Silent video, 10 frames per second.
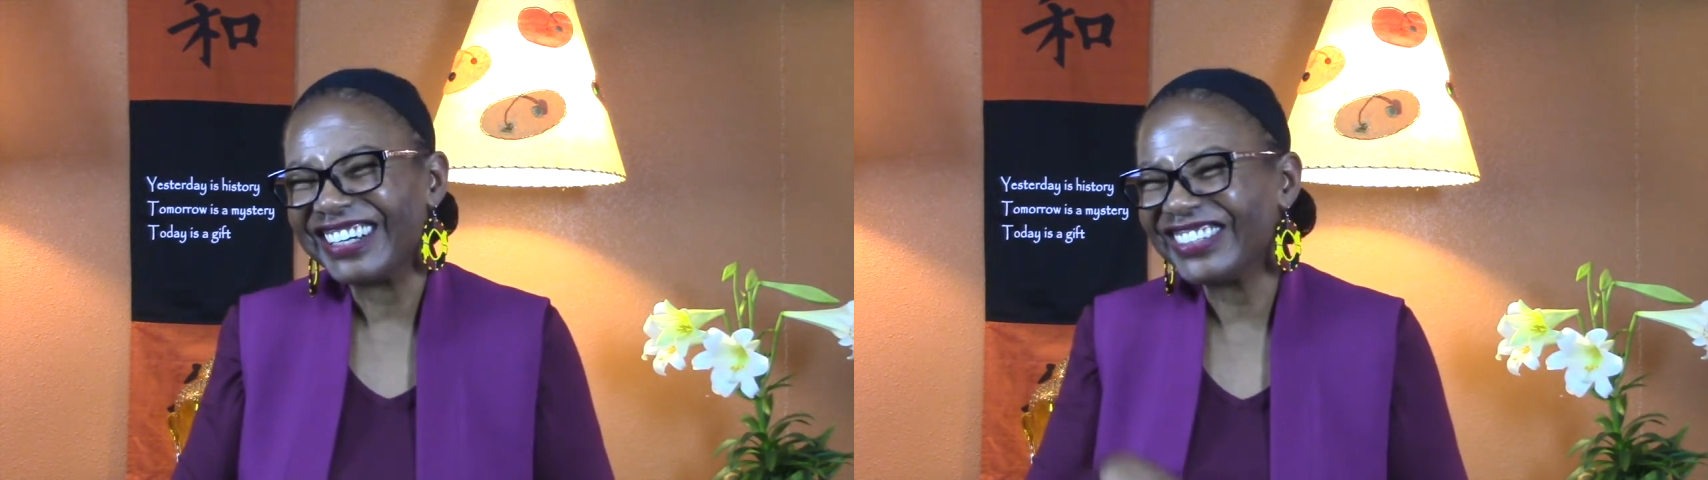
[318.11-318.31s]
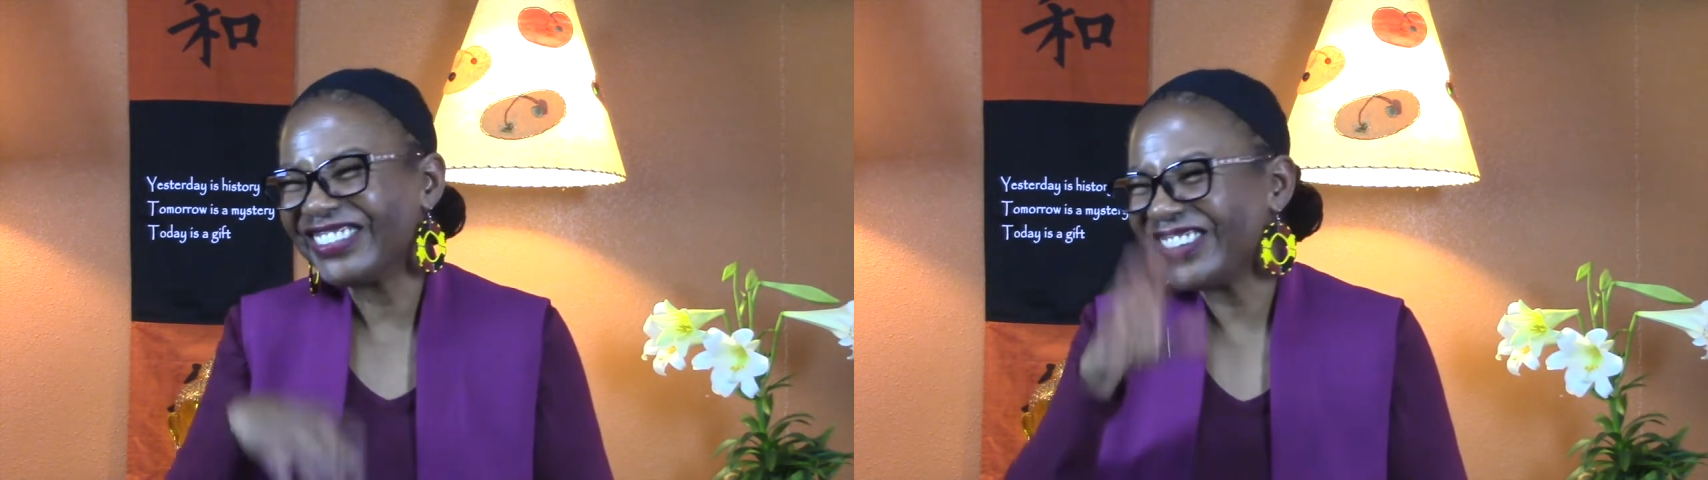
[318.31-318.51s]

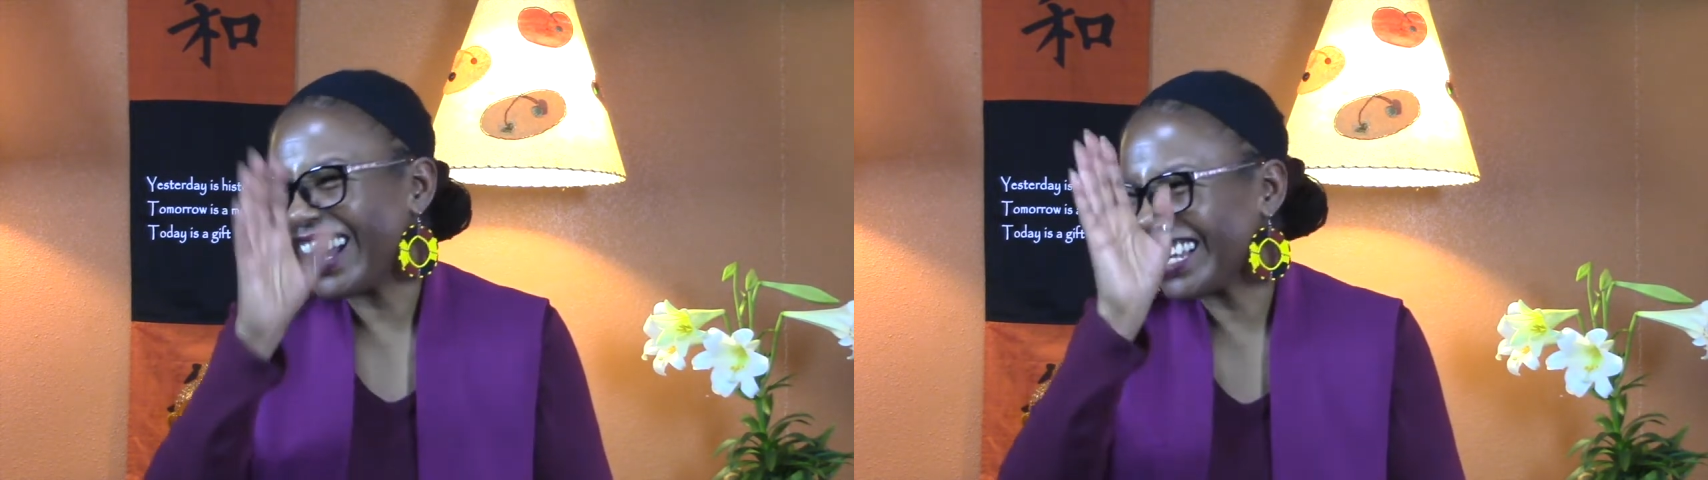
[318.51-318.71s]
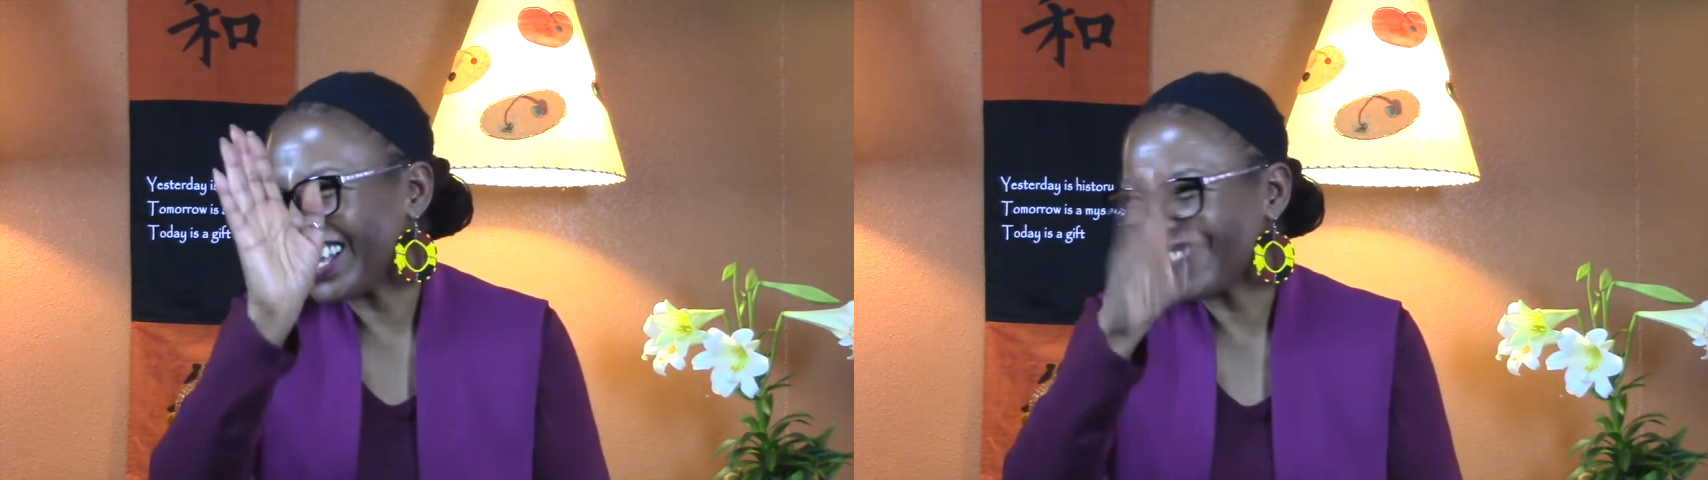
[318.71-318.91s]
Oh,
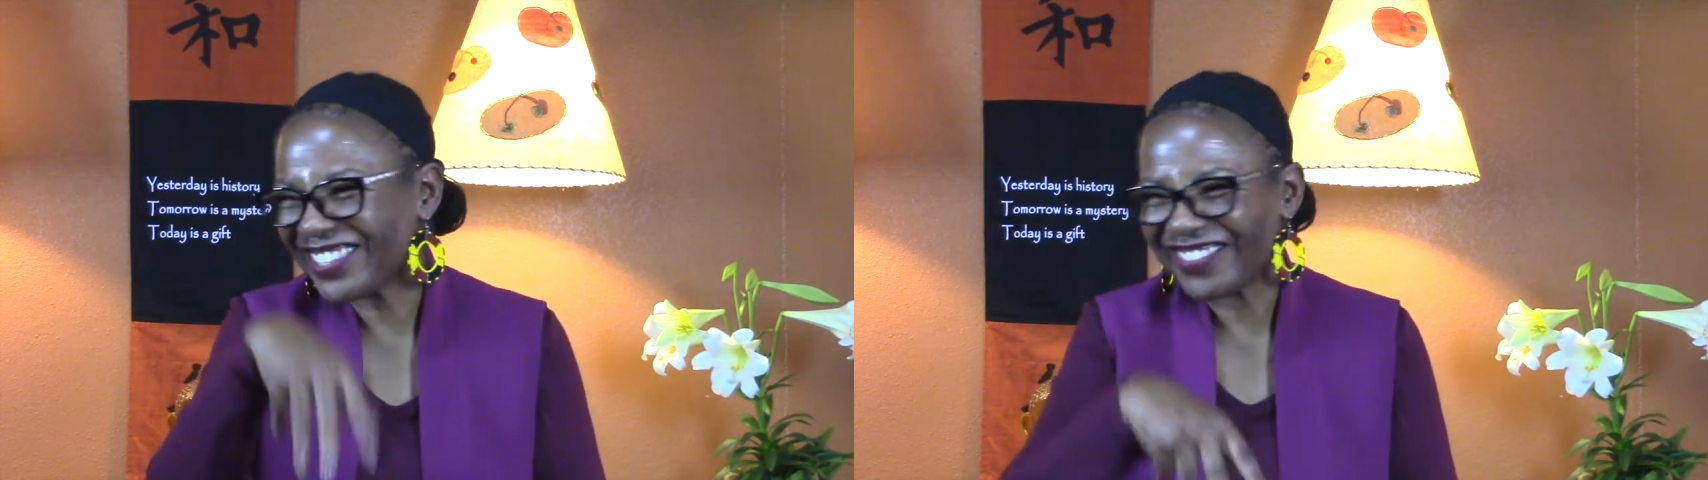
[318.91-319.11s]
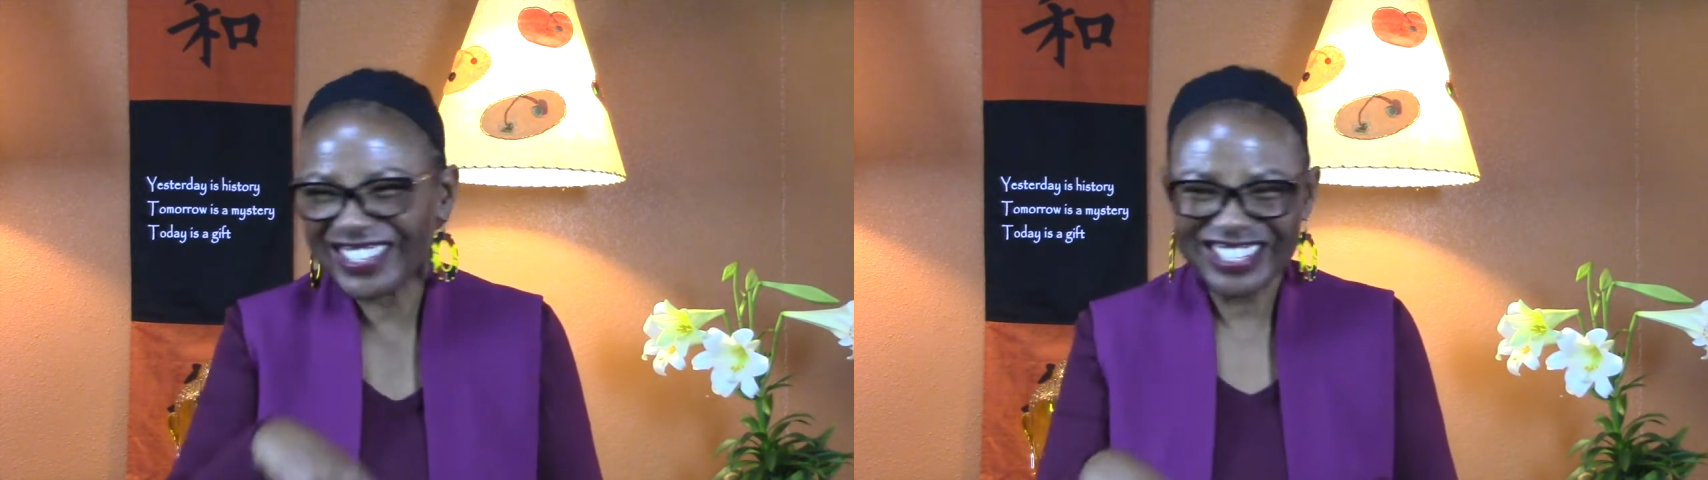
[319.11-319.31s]
I have
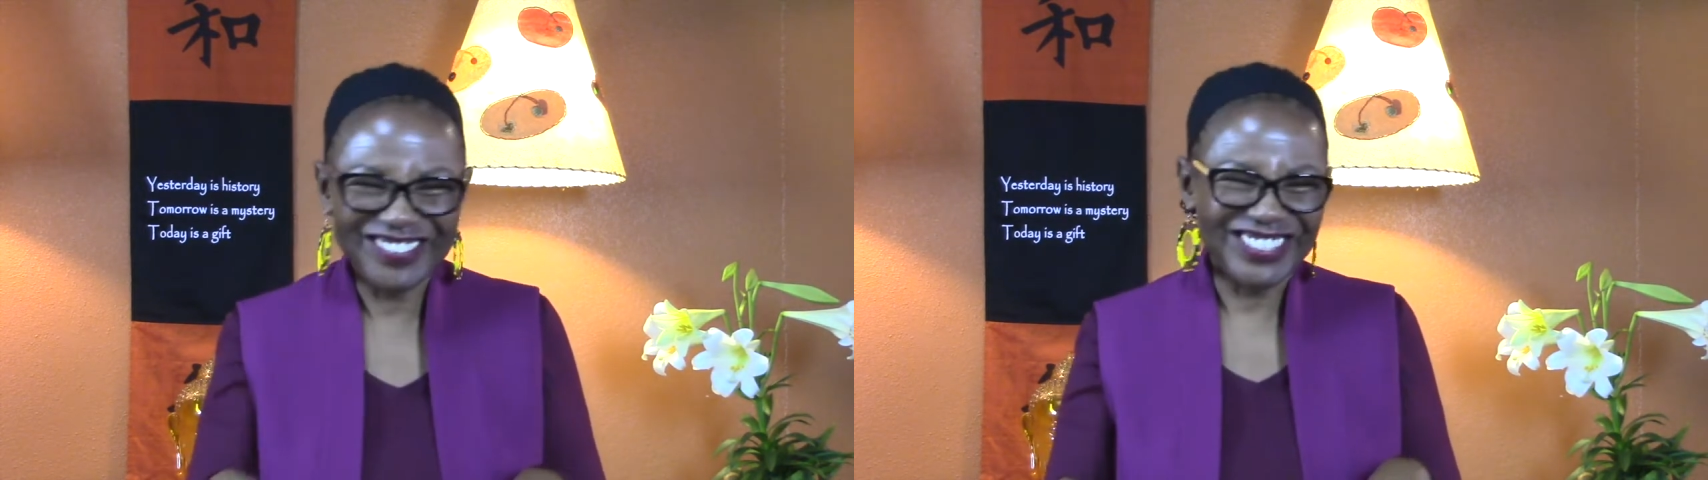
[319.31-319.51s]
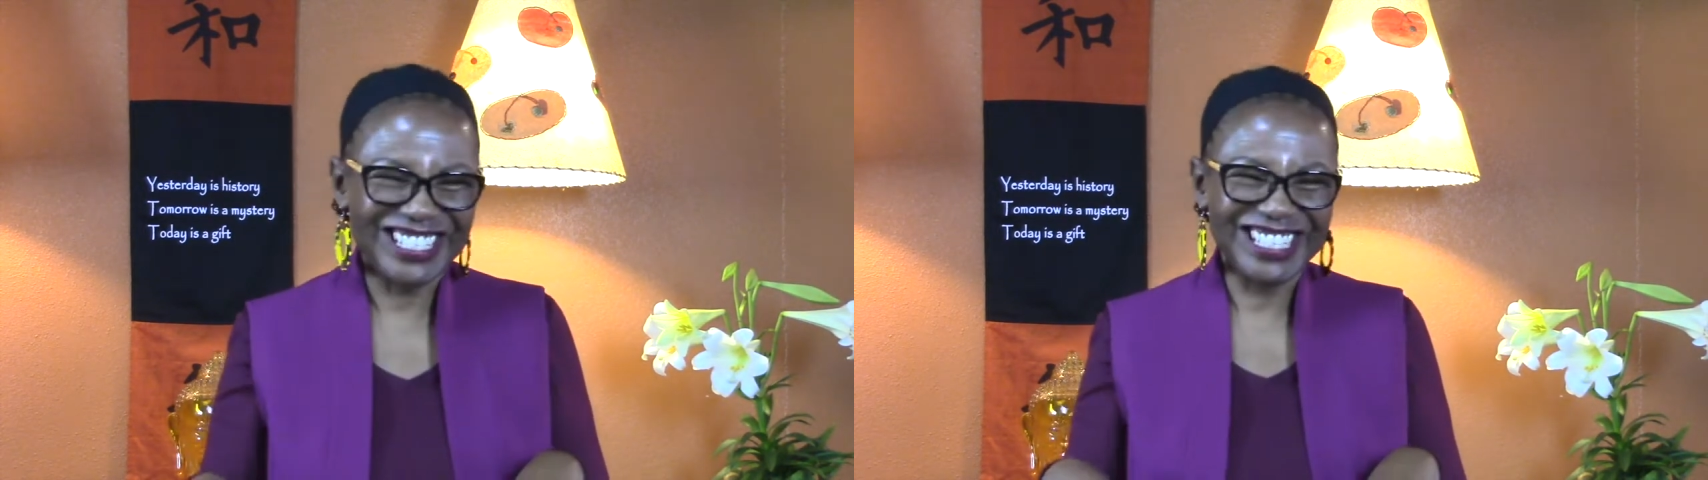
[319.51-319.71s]
some
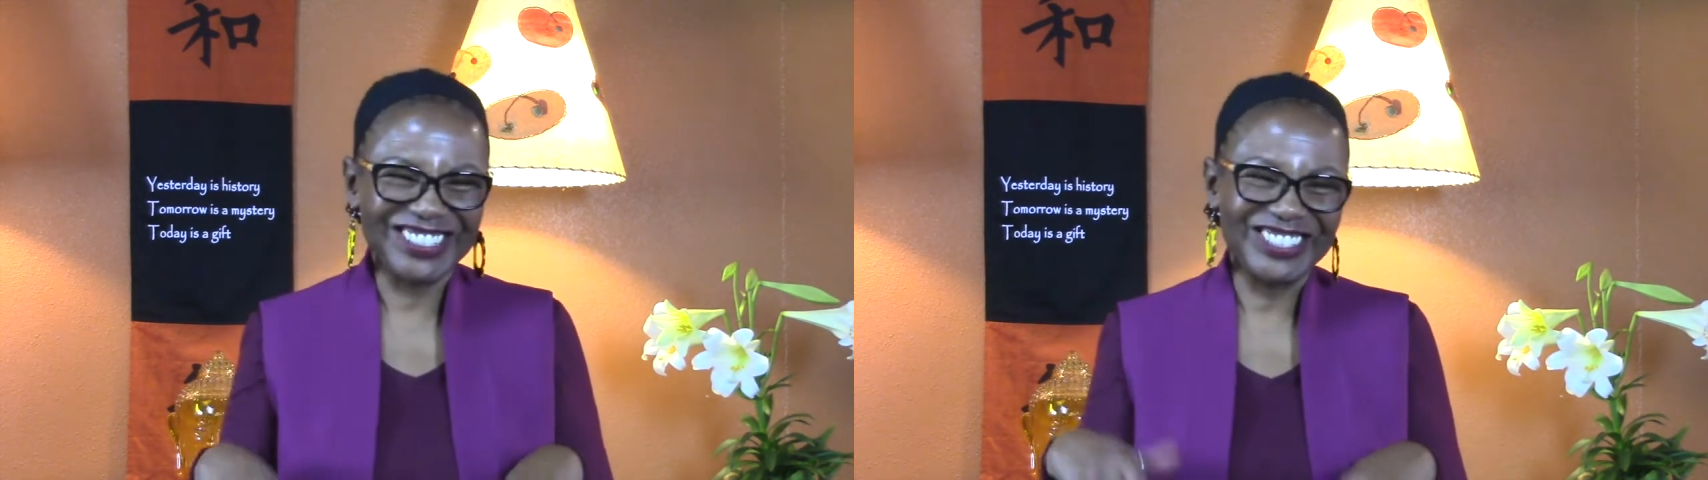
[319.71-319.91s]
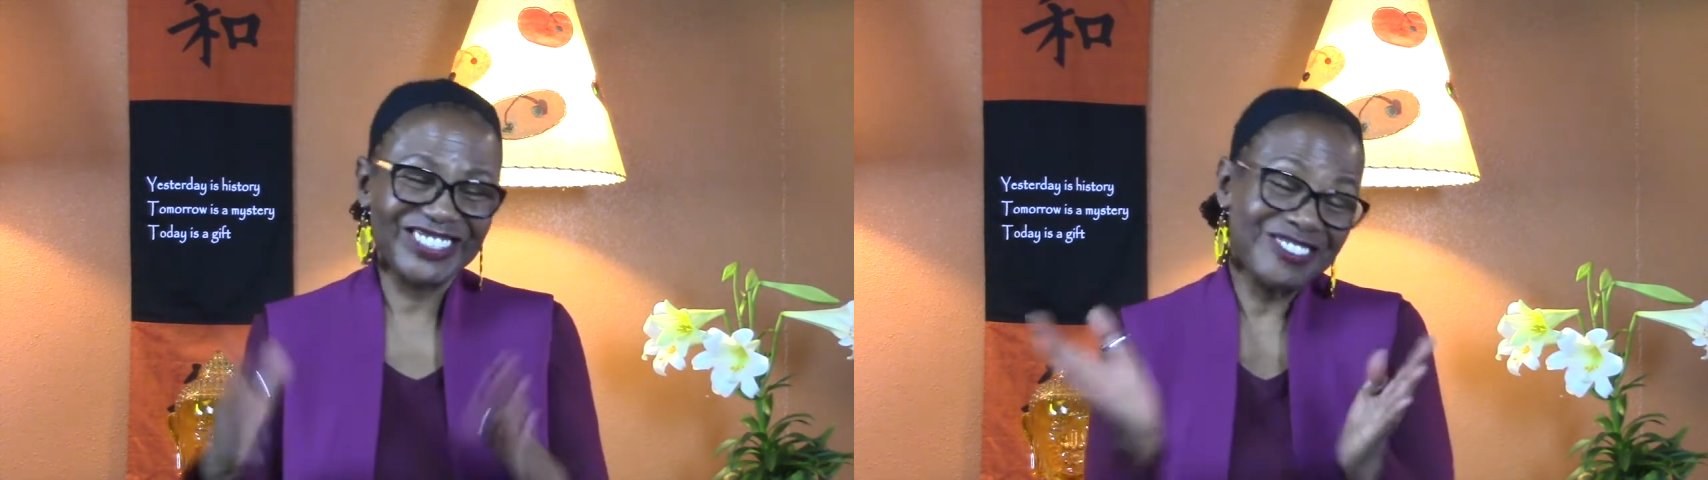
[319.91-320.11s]
stuff to
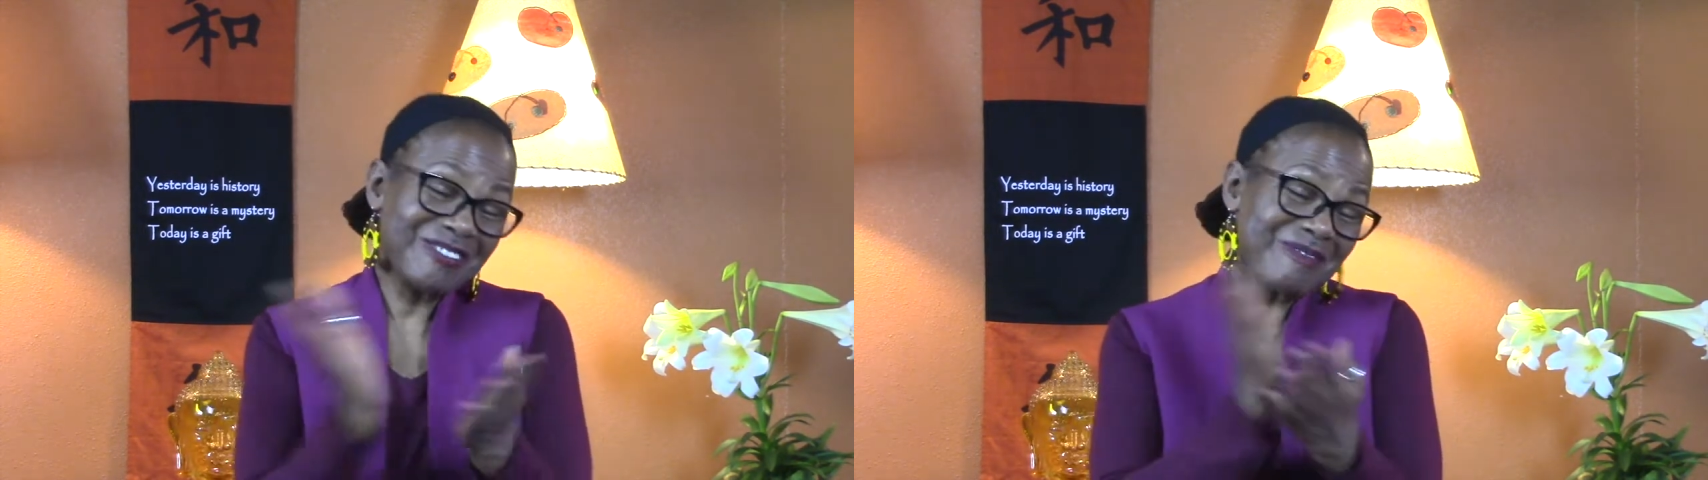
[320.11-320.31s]
tell you,